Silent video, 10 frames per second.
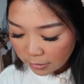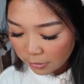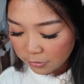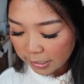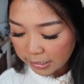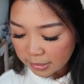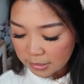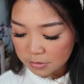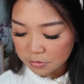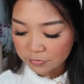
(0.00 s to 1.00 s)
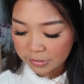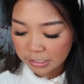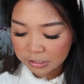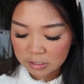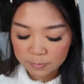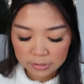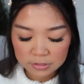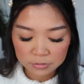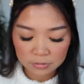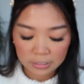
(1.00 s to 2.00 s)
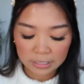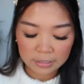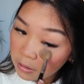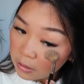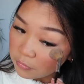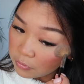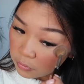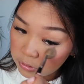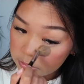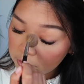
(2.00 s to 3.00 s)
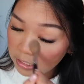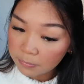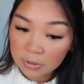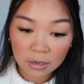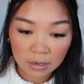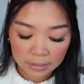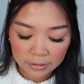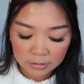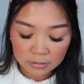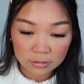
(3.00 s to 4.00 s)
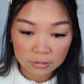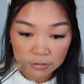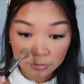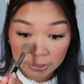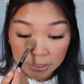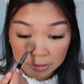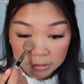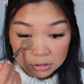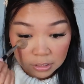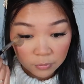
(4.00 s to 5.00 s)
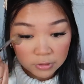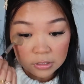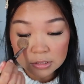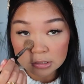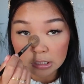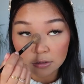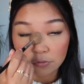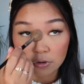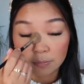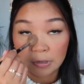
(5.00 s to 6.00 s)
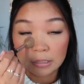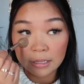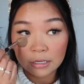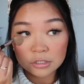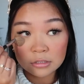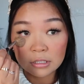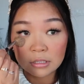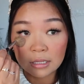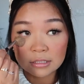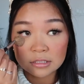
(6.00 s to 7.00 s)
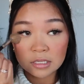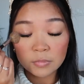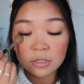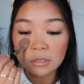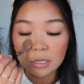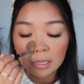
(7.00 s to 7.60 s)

Are there any East Coast vacation spots you like? Of course, Cape Cod, Greenwich. I wanted to stay there for a month actually last summer,